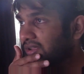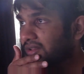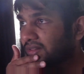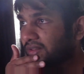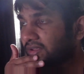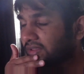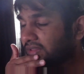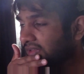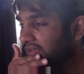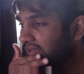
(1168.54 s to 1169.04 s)

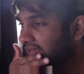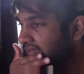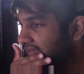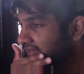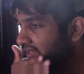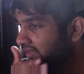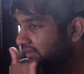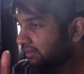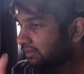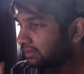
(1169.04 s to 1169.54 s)
like,
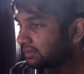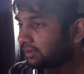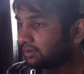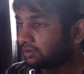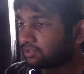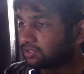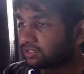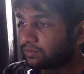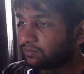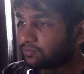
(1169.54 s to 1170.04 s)
there
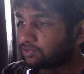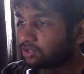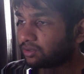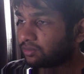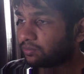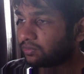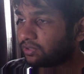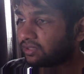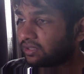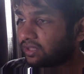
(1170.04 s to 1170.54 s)
are some
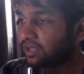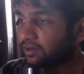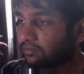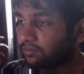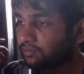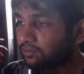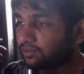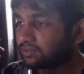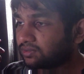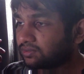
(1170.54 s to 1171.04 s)
gentlemen that
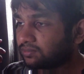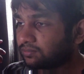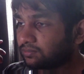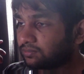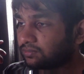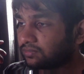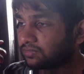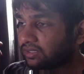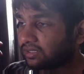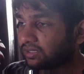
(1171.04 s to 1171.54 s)
will
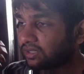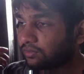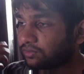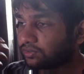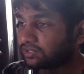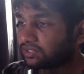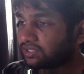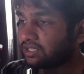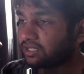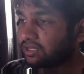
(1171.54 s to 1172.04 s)

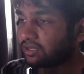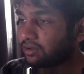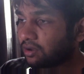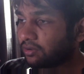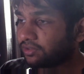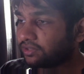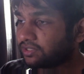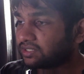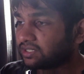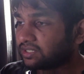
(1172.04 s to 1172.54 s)
see
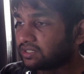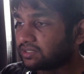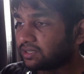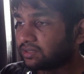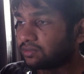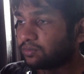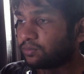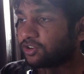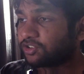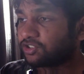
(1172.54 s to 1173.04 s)
all these things
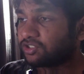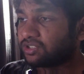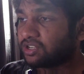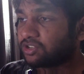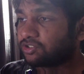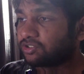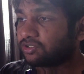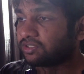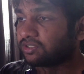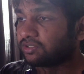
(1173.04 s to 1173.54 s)
that
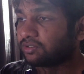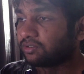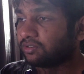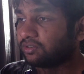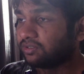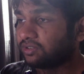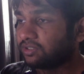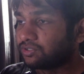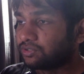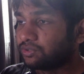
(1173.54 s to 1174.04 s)
TamashiNations
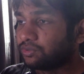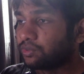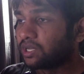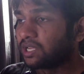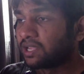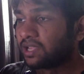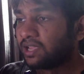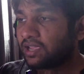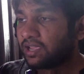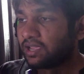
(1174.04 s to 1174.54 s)
is doing
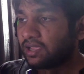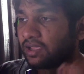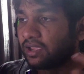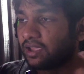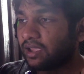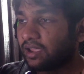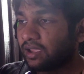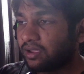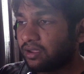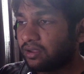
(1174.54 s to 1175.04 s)

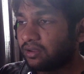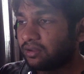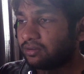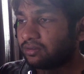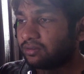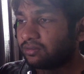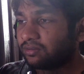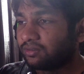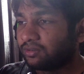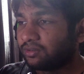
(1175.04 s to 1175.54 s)

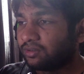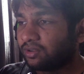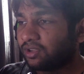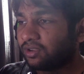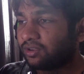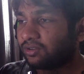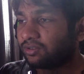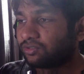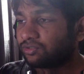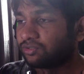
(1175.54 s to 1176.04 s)
and
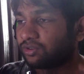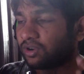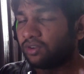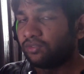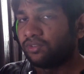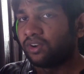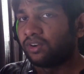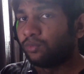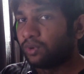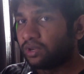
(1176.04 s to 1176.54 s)
try to
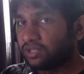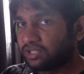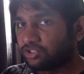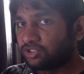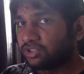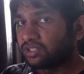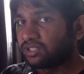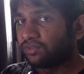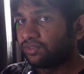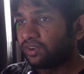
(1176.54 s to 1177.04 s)
find a way to
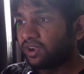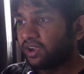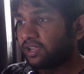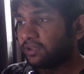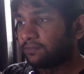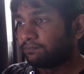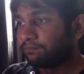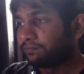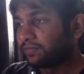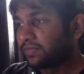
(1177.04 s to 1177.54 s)
justify
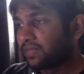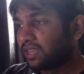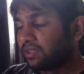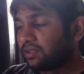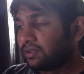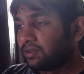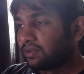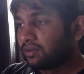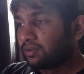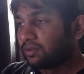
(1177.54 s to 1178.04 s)
it.
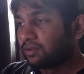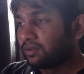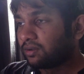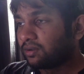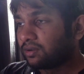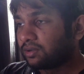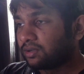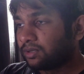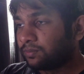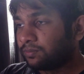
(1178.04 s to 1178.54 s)

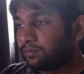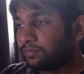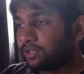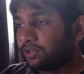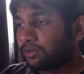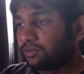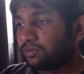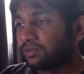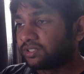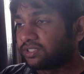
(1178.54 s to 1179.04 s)
You
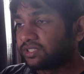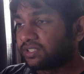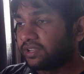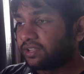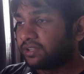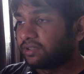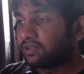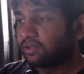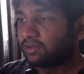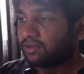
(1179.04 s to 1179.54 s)
know, it's like,